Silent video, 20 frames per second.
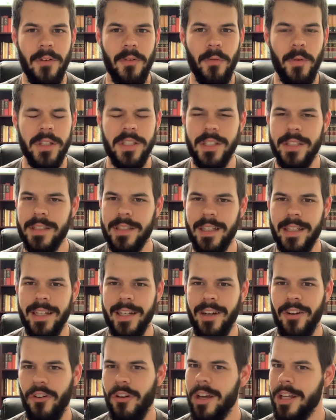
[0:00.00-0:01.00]
which is an
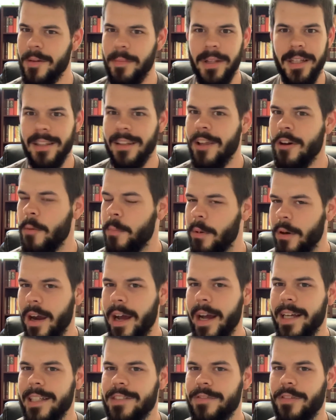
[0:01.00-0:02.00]
incredibly low
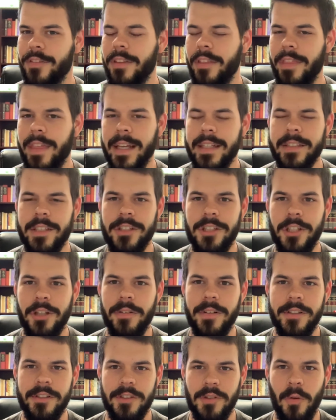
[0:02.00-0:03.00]
price for the things that
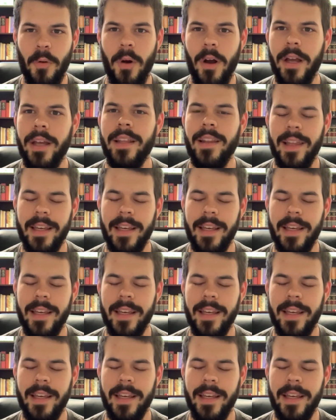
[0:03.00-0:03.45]
you enjoy,